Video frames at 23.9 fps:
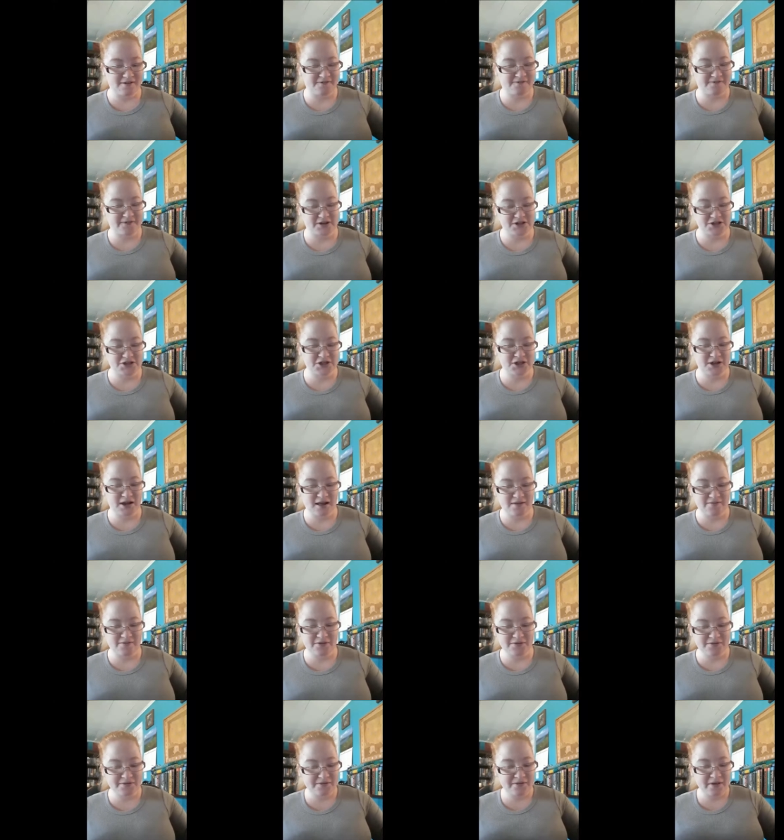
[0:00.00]
fiction
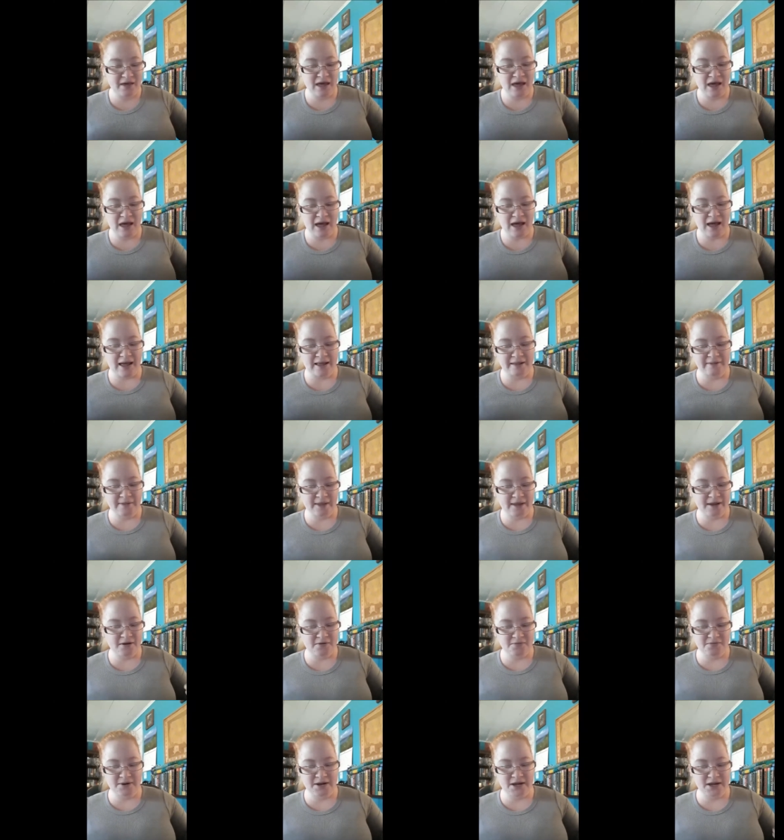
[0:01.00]
novels, I
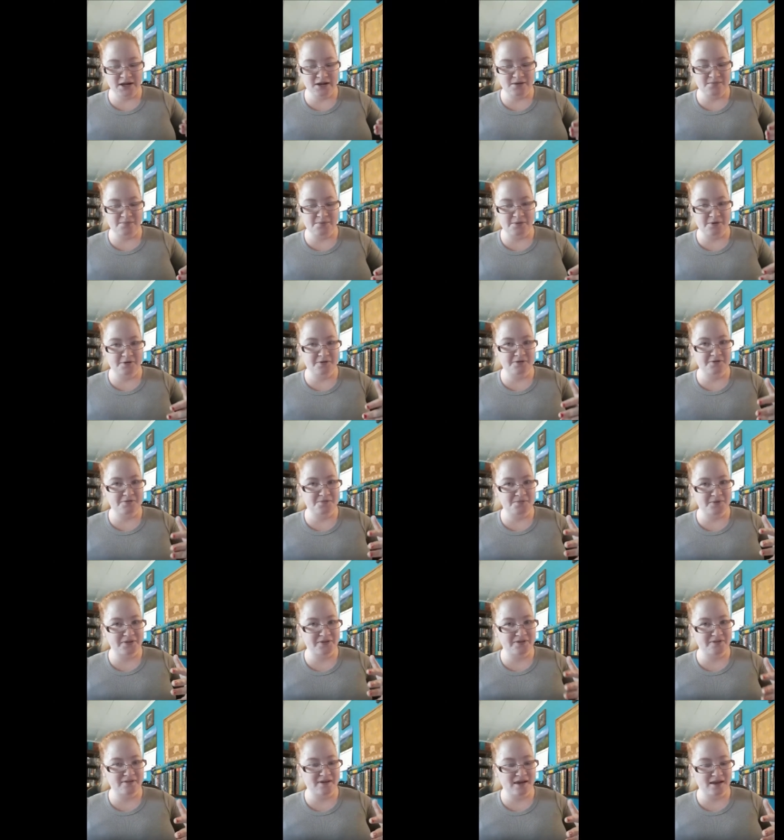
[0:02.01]
like reading books
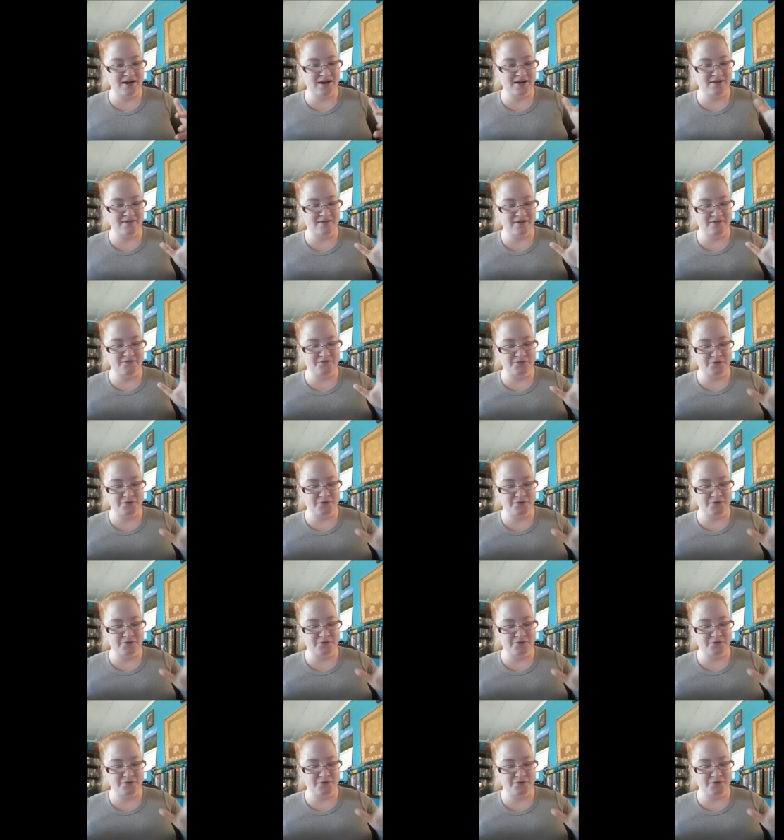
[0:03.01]
with settings of